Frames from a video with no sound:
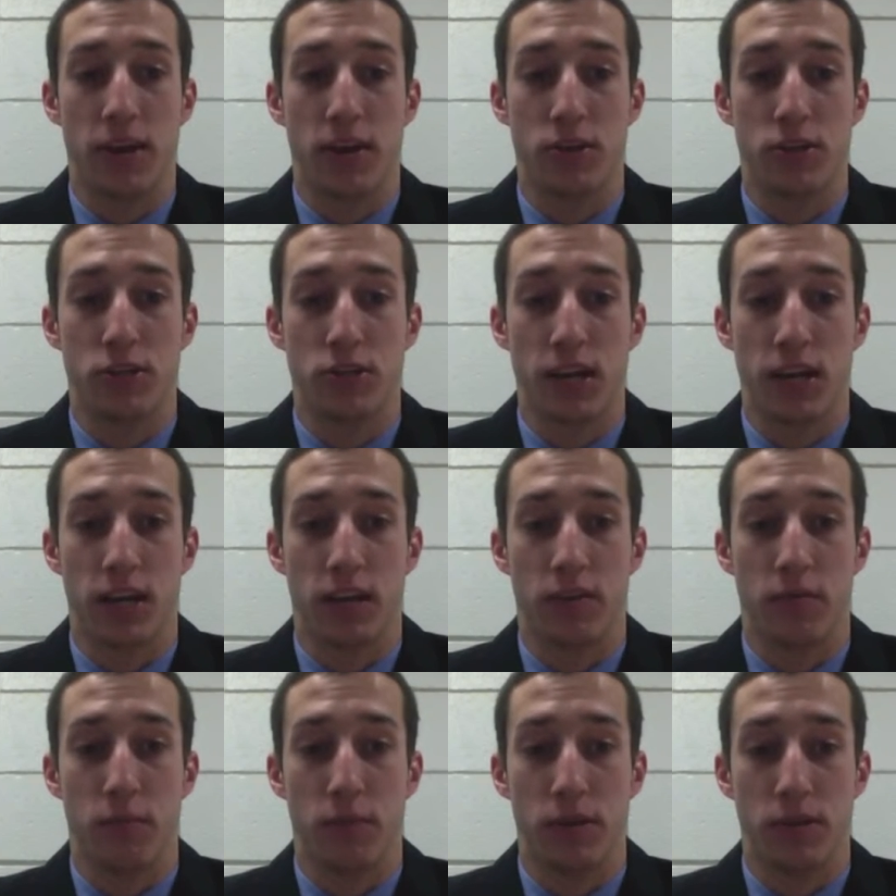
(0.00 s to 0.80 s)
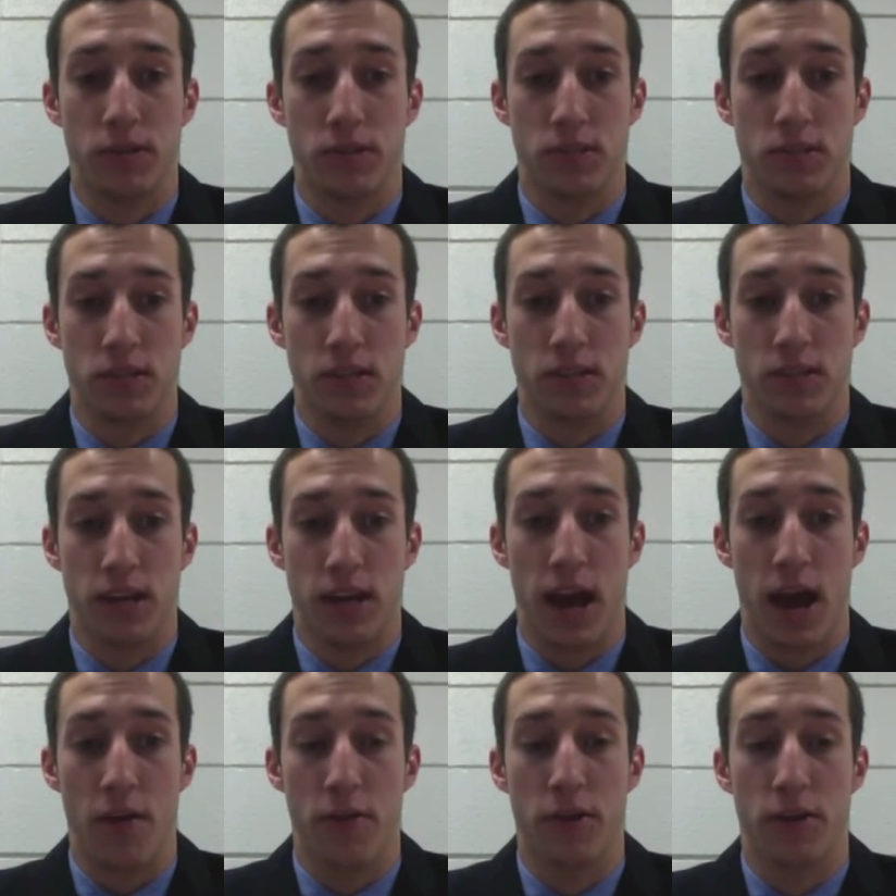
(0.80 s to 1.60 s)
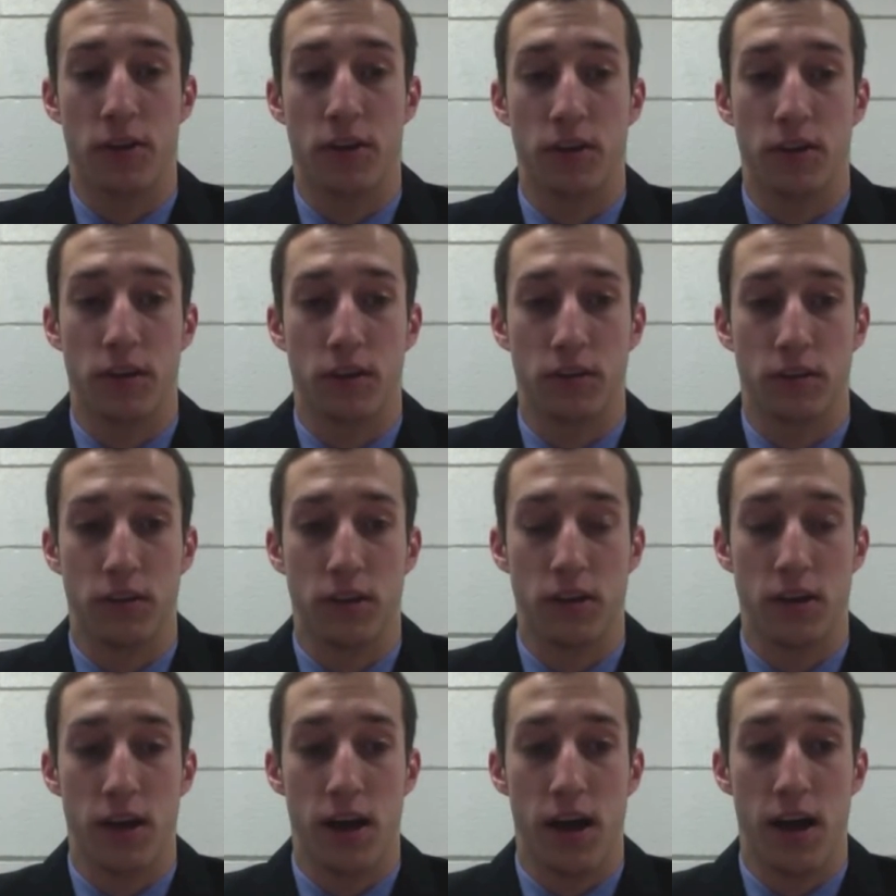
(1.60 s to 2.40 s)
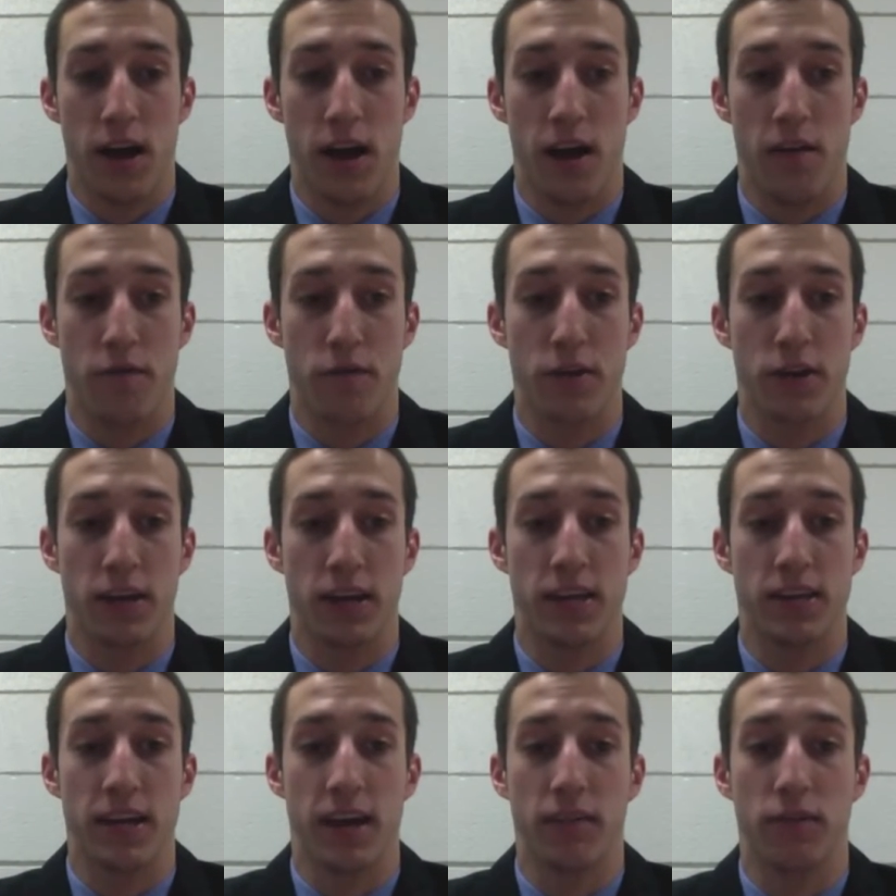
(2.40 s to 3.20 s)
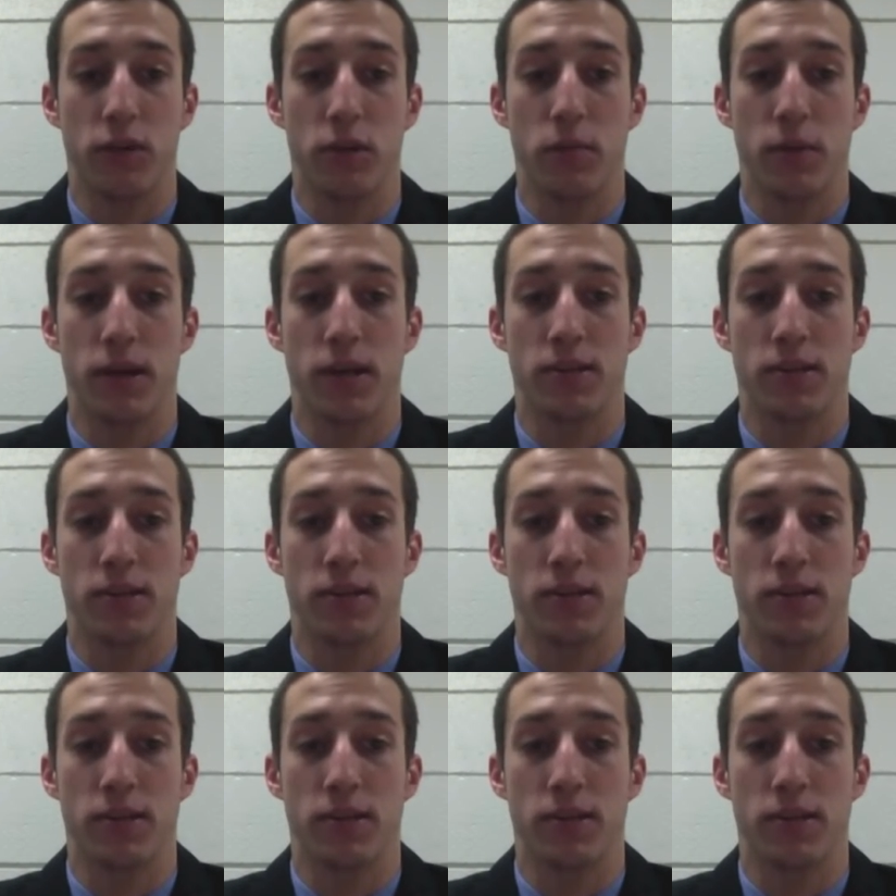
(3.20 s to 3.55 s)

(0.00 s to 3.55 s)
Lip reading: an understanding of businesses and how they are conducted, I feel I can definitely be